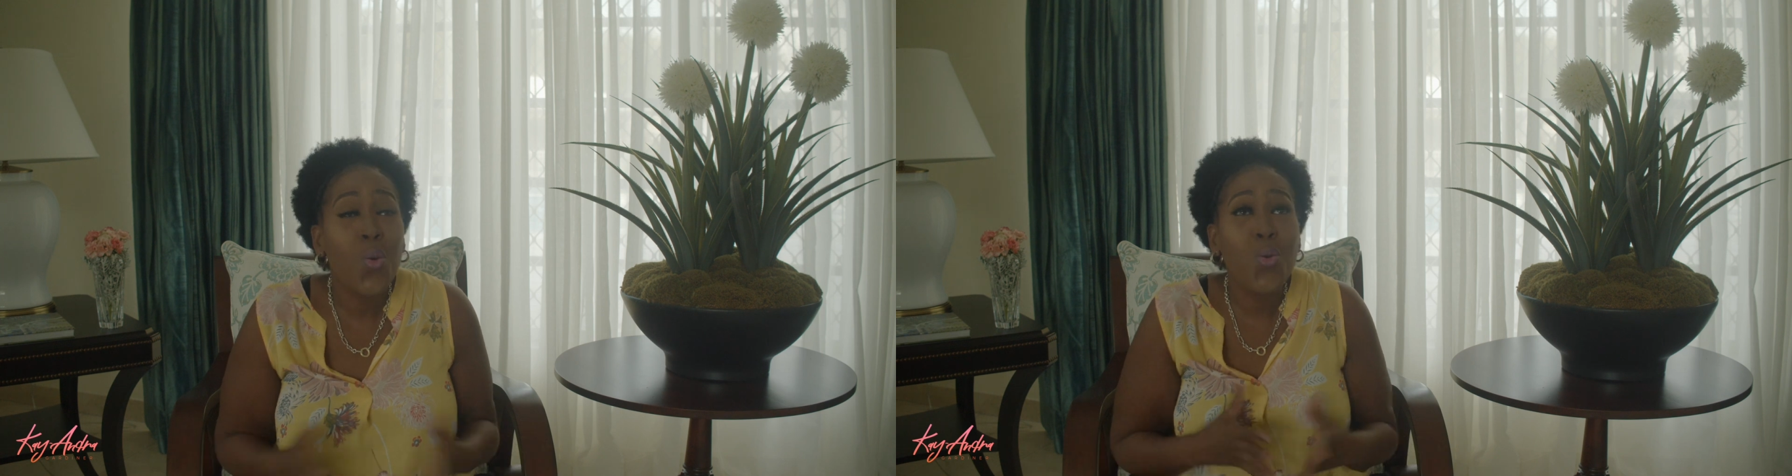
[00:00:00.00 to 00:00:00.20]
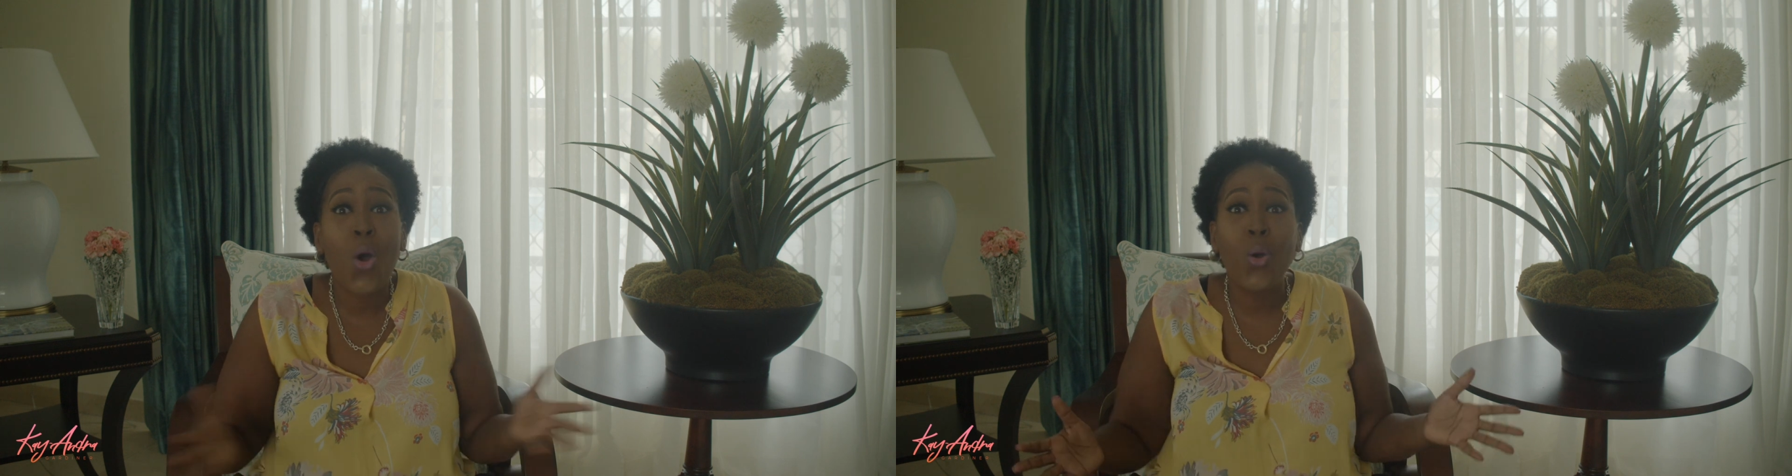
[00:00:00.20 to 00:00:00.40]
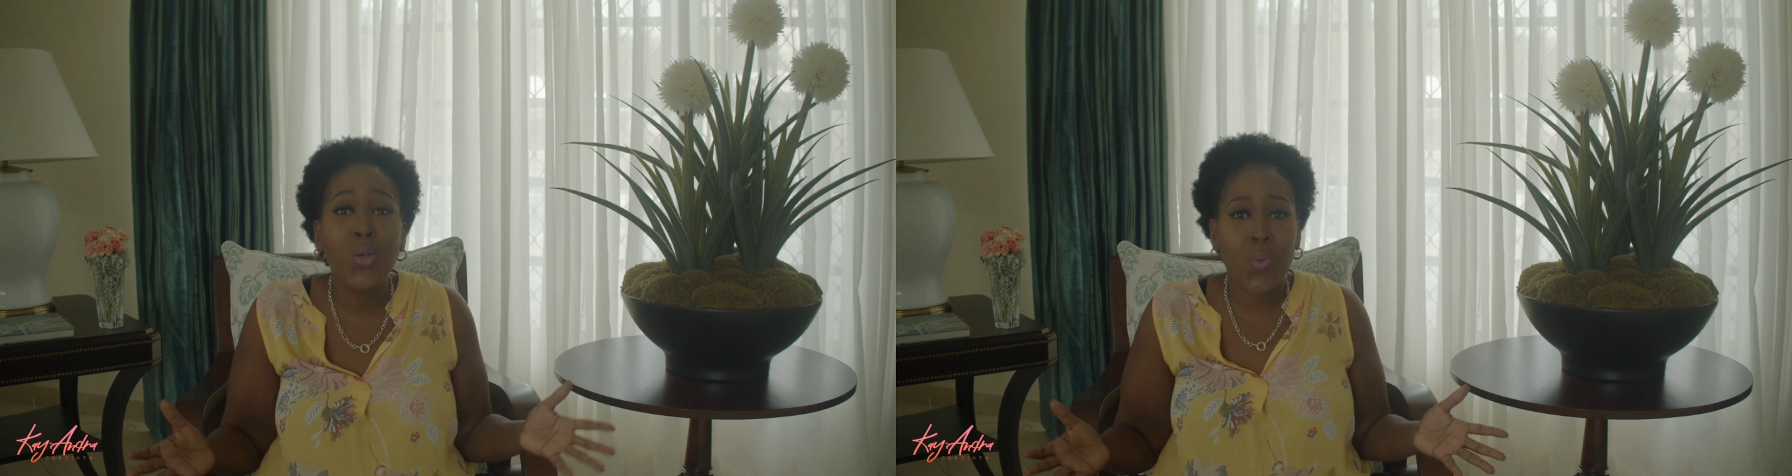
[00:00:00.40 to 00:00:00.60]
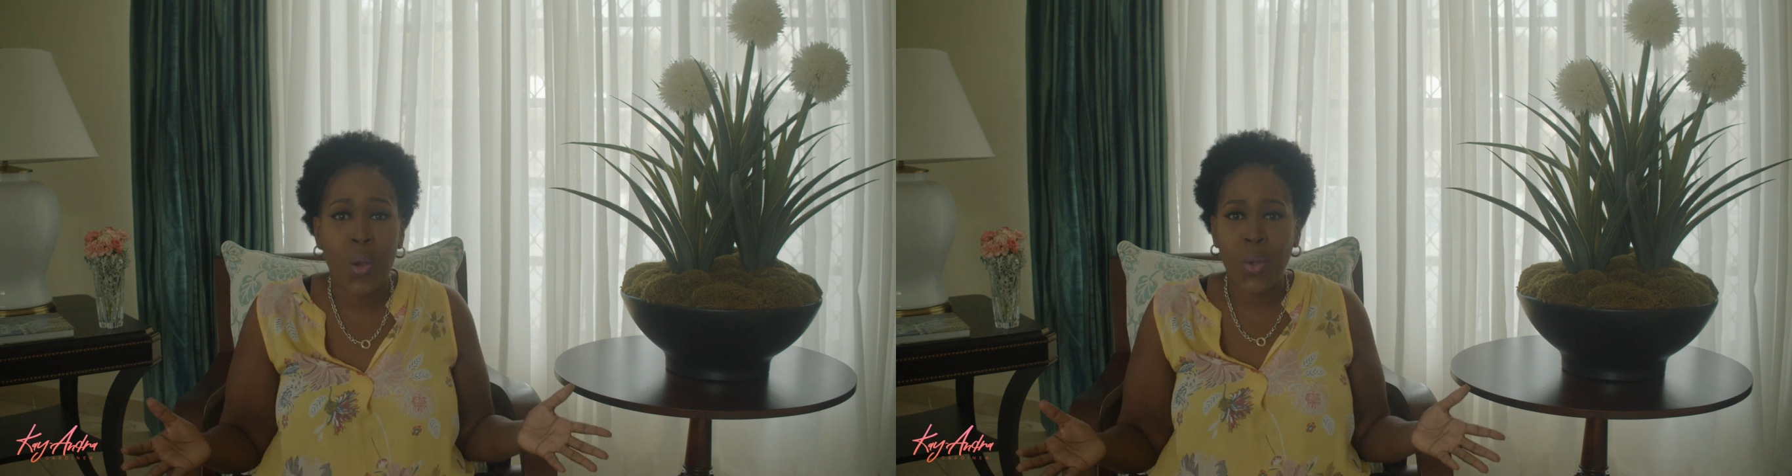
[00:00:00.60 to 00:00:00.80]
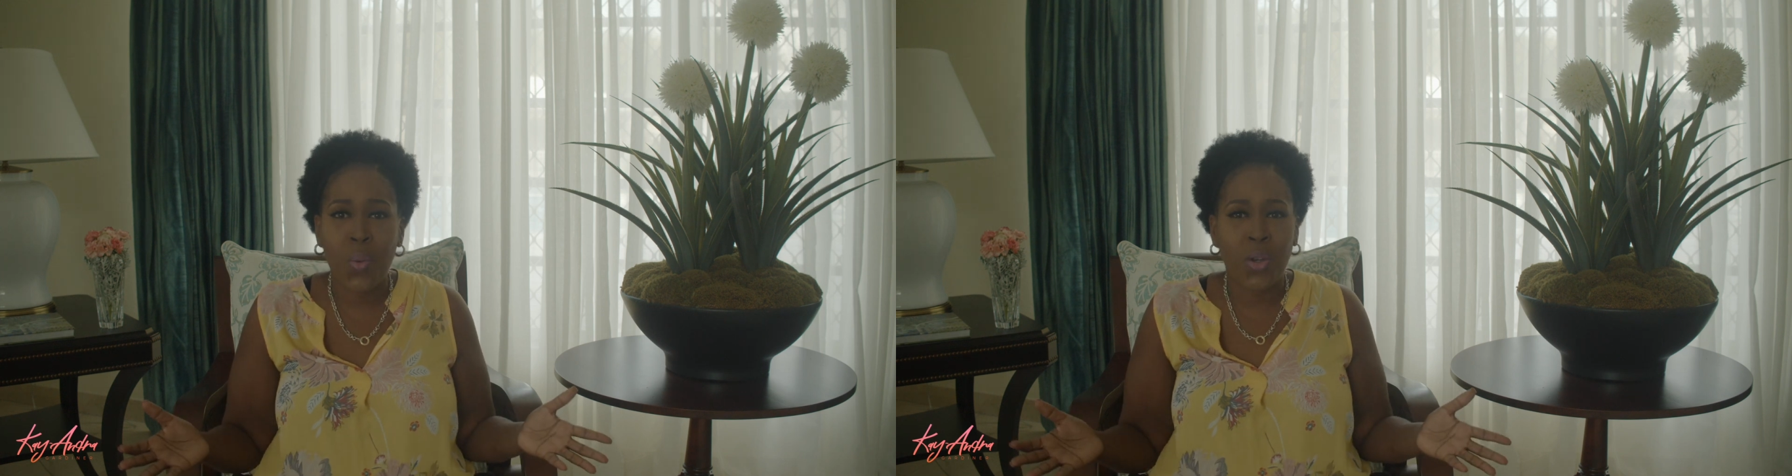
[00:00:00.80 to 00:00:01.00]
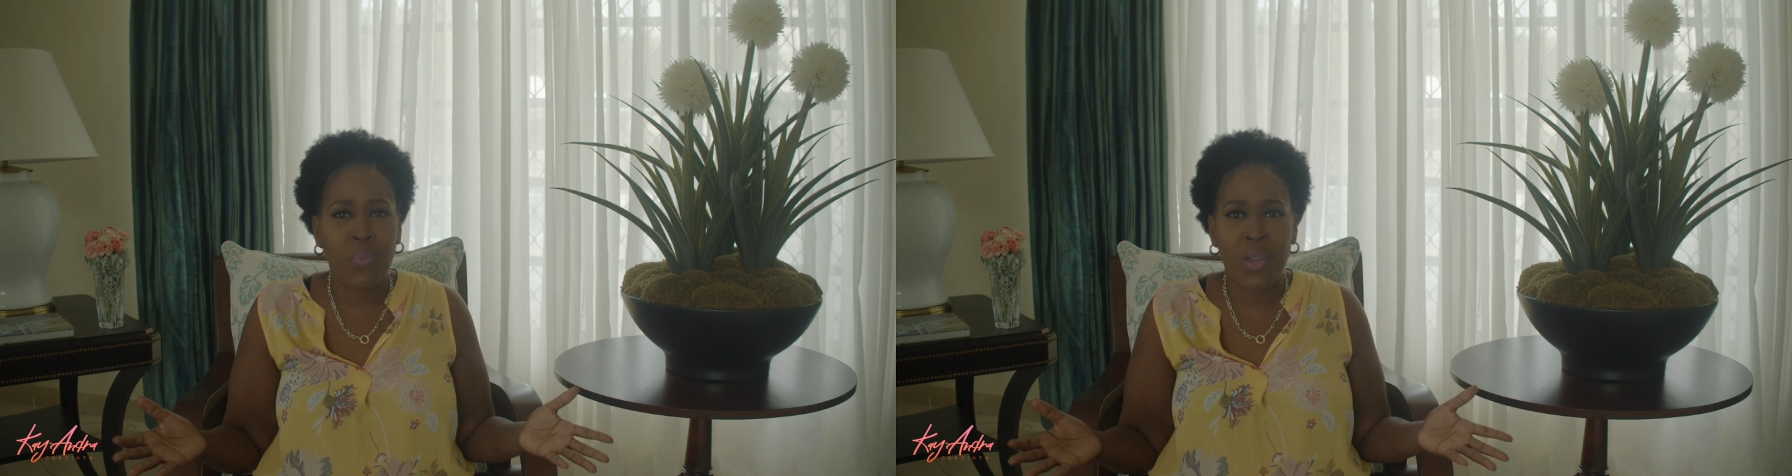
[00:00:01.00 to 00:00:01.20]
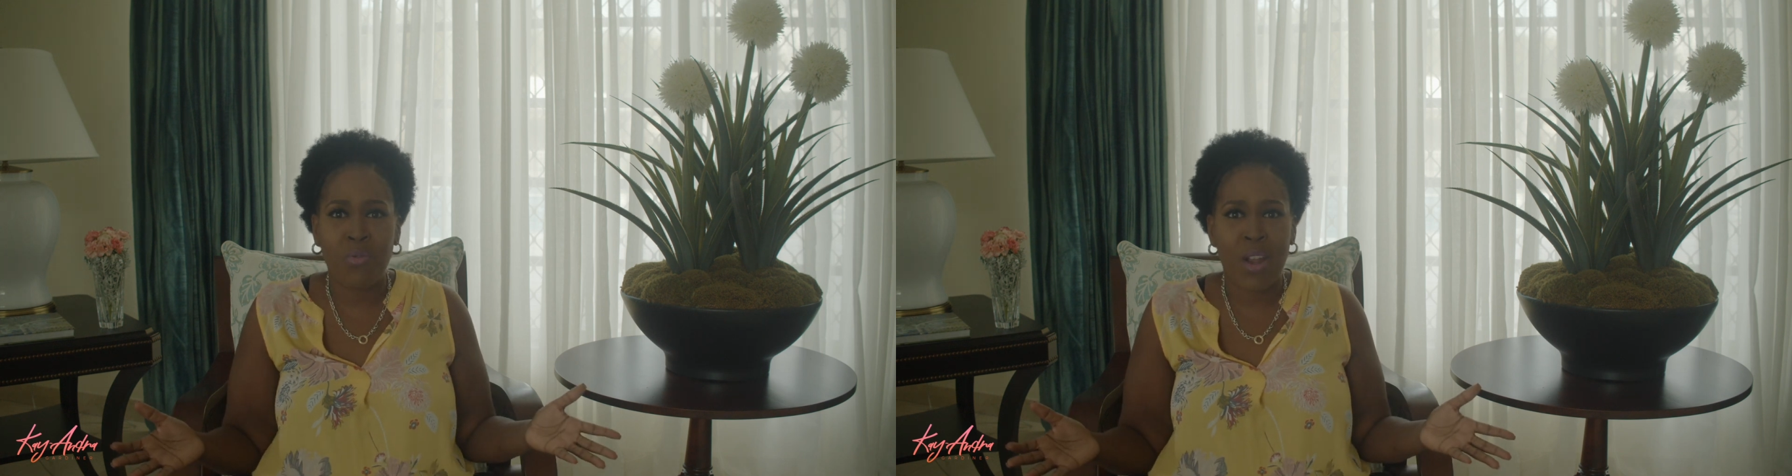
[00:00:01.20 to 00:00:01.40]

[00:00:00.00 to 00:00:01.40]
Who knows where we would have been